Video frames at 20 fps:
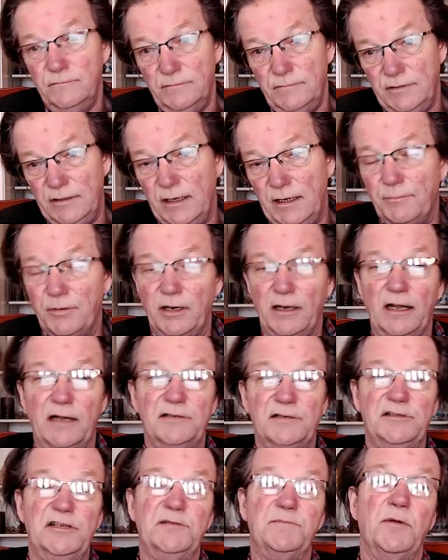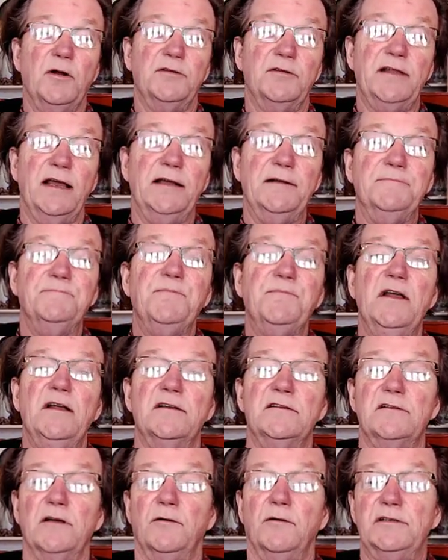the Emperor Kangxi's birthday.
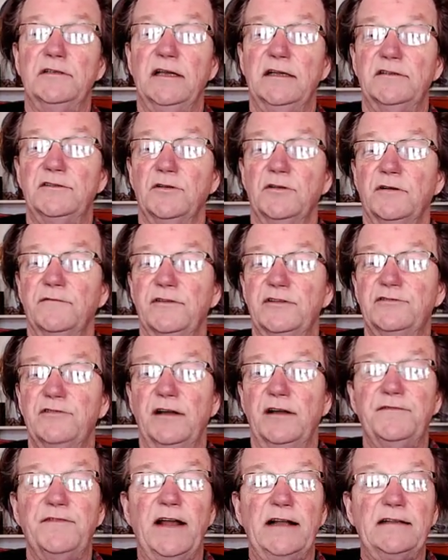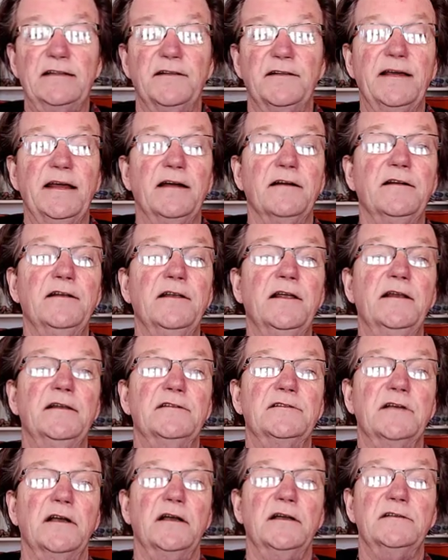So it's sort of a trifecta there, and
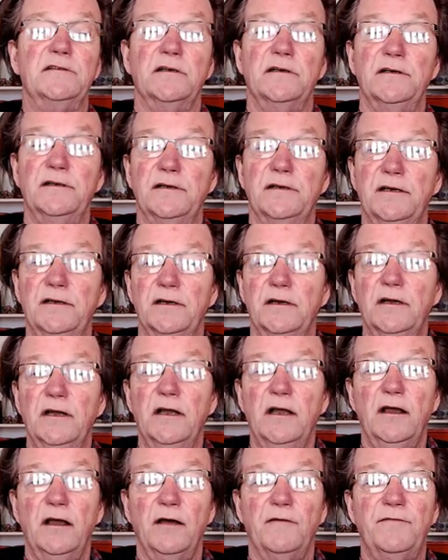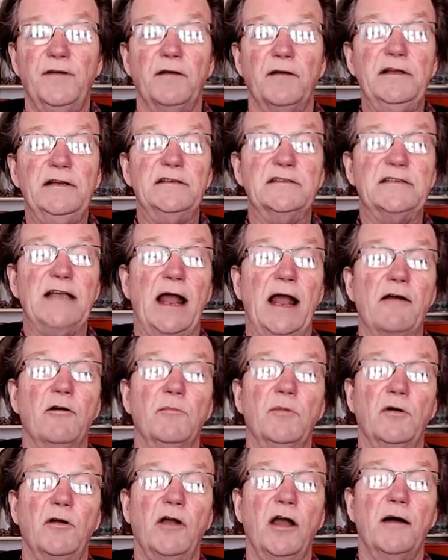it's a very
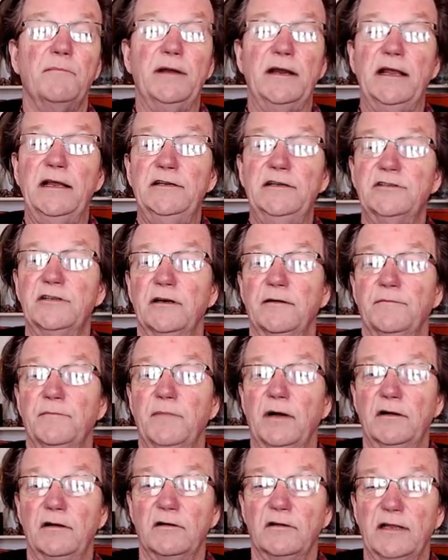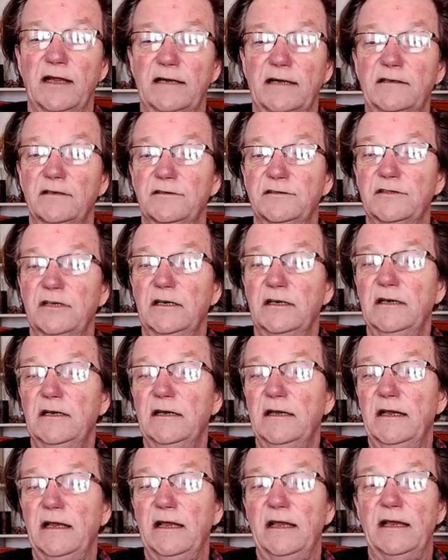desirable combination among collectors.
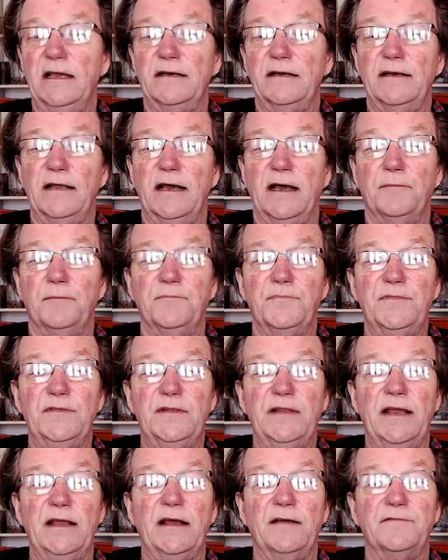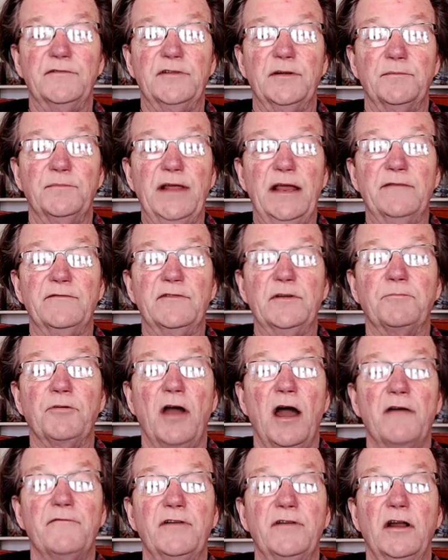And they have the
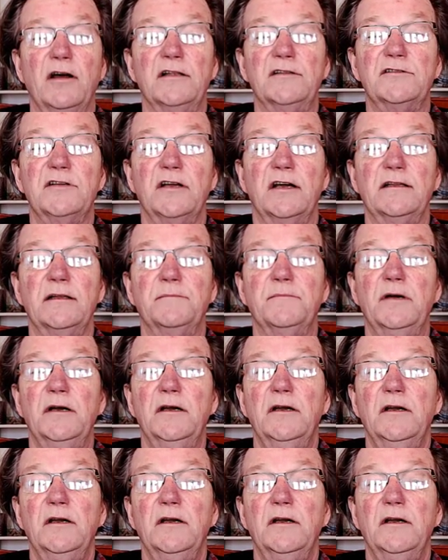provenance on them,